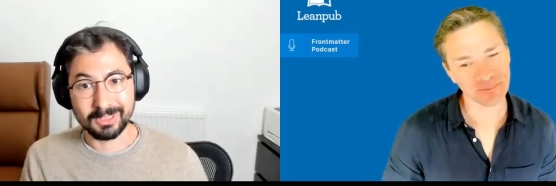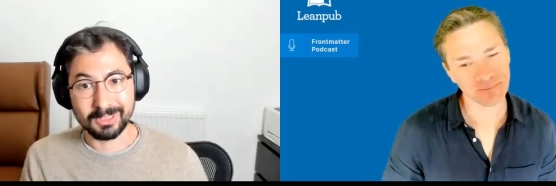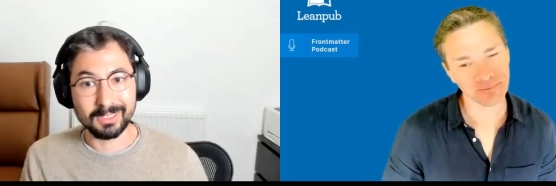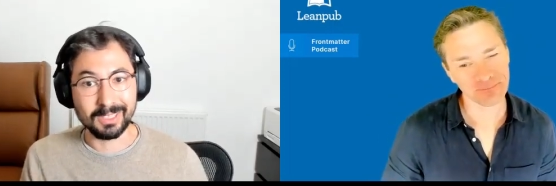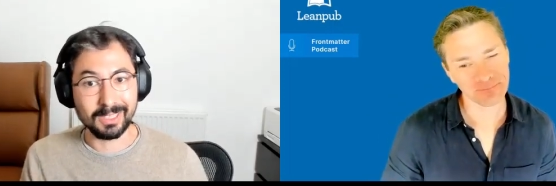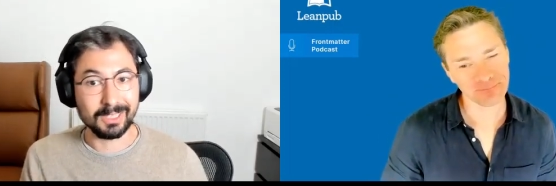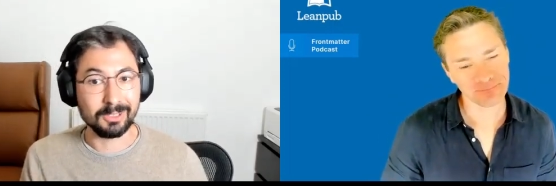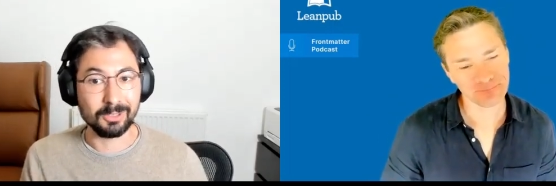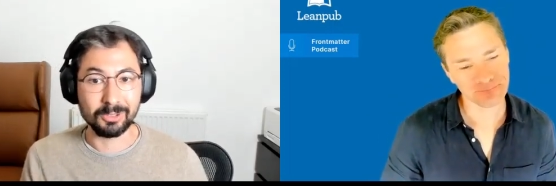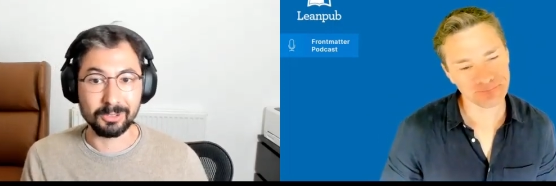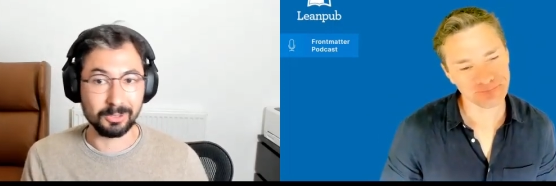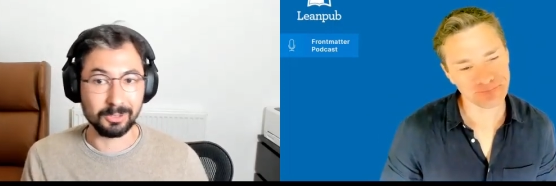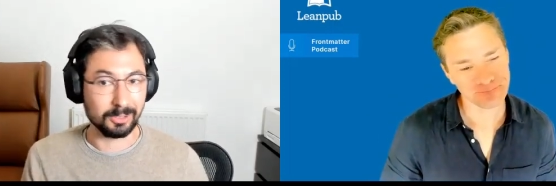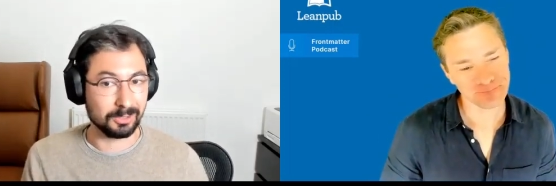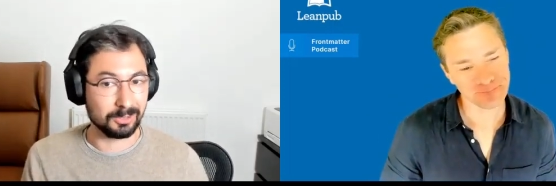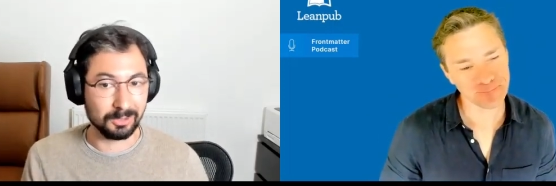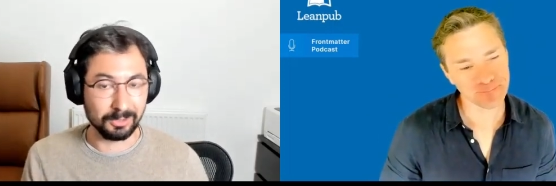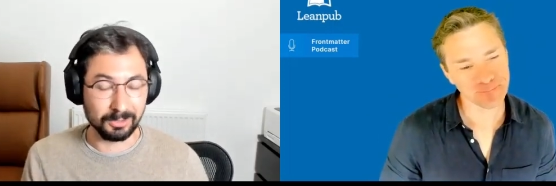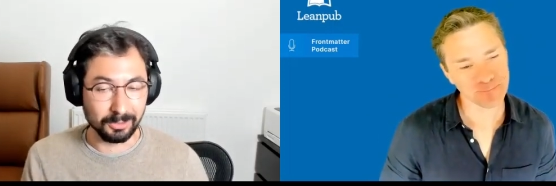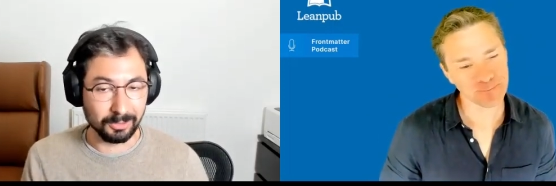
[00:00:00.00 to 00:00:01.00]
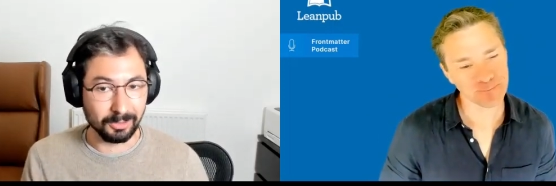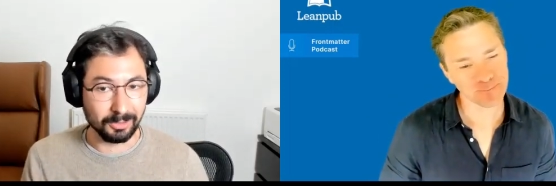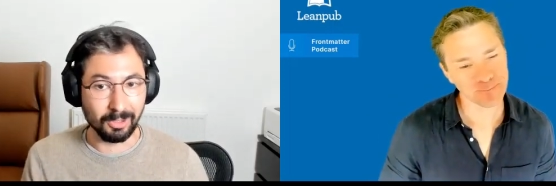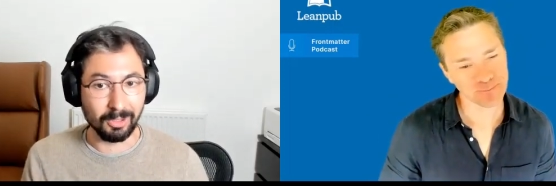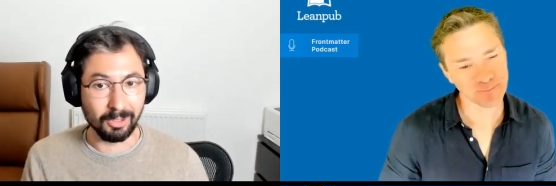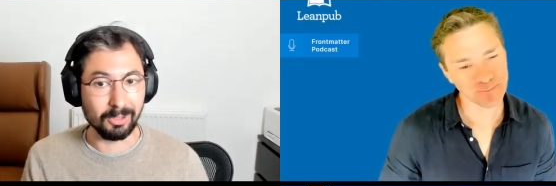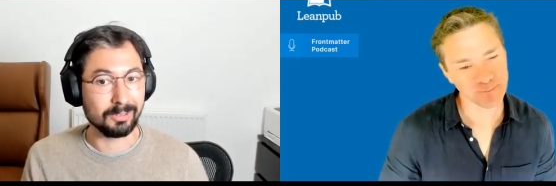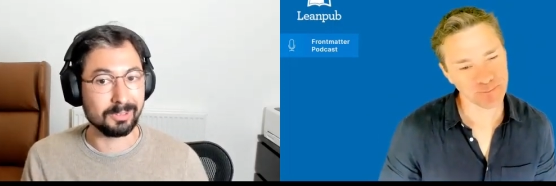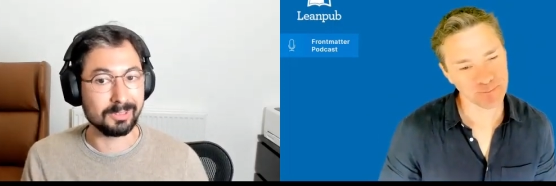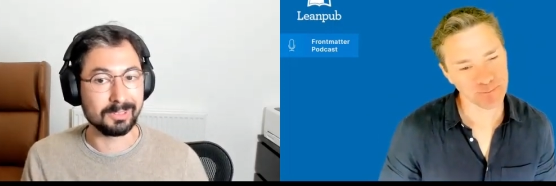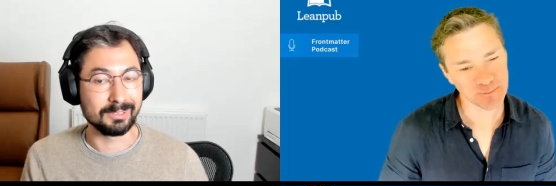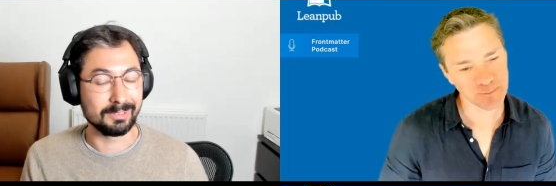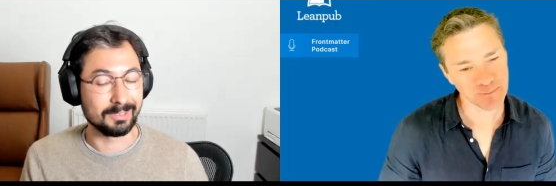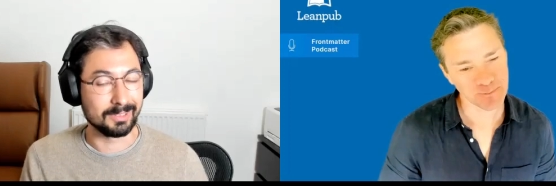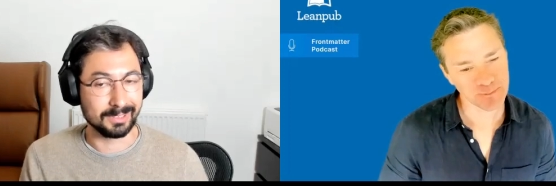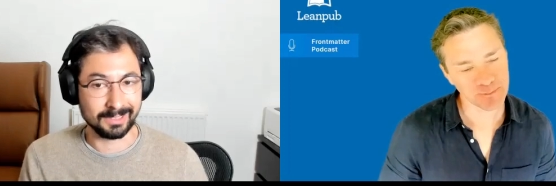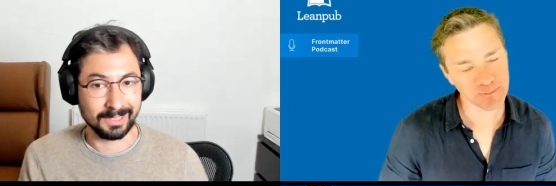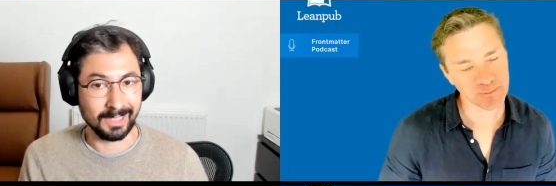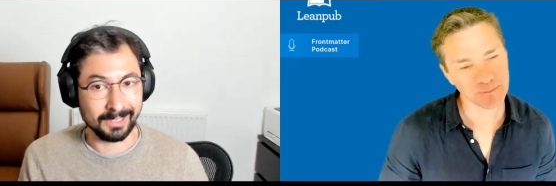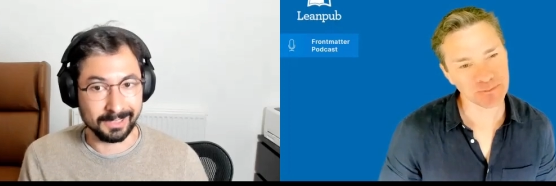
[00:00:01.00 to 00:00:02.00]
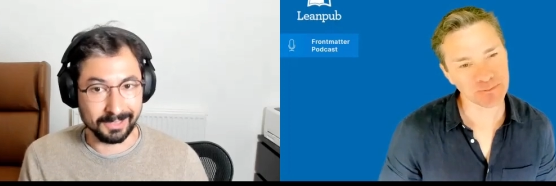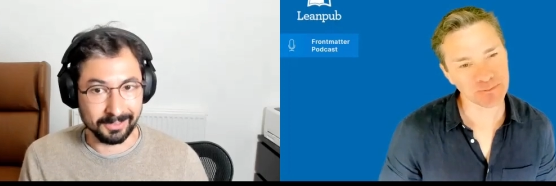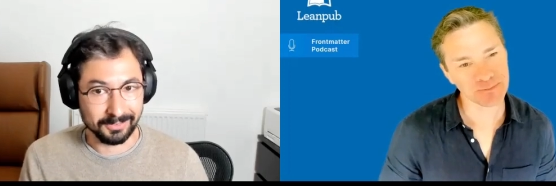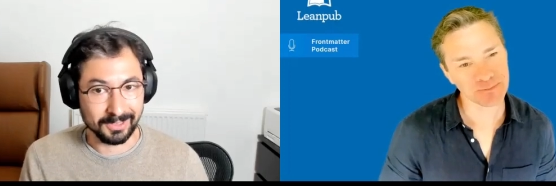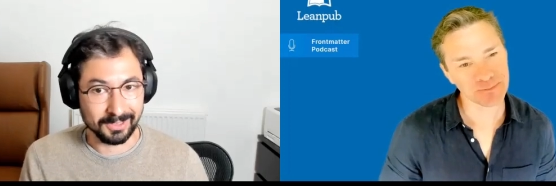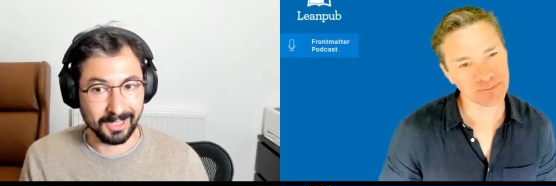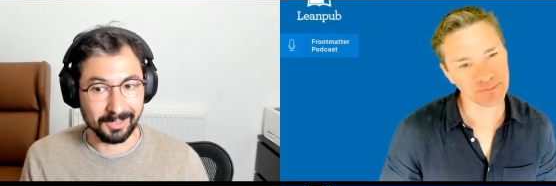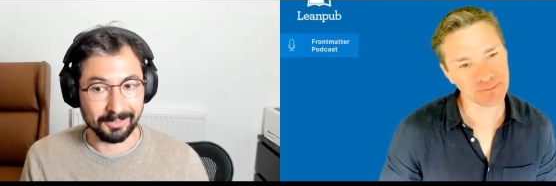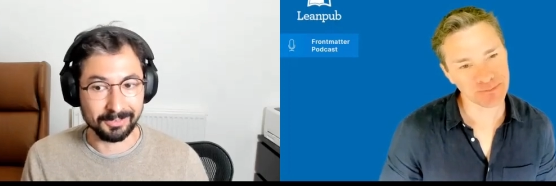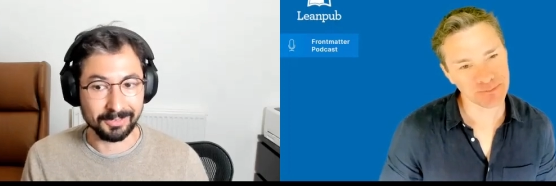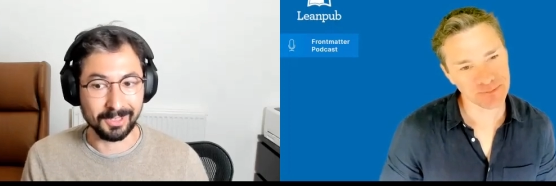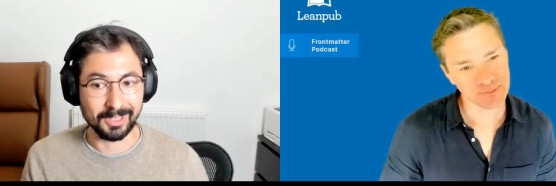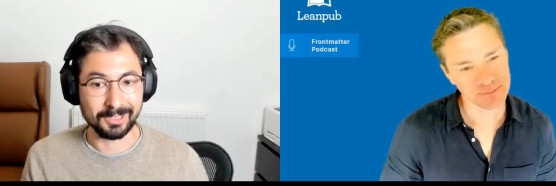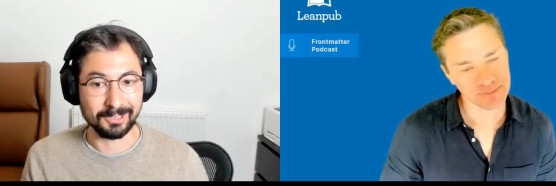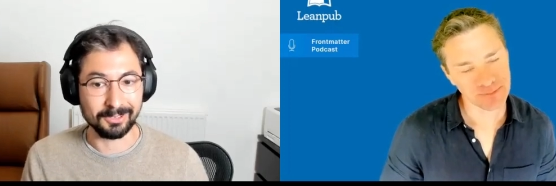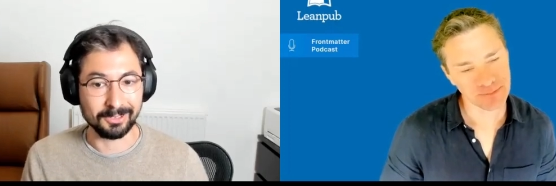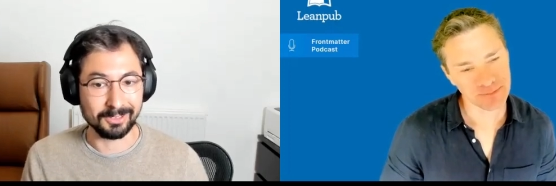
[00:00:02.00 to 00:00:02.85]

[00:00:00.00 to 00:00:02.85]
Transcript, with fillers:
Speaker 1: then you're going to do all this kind of stuff, right?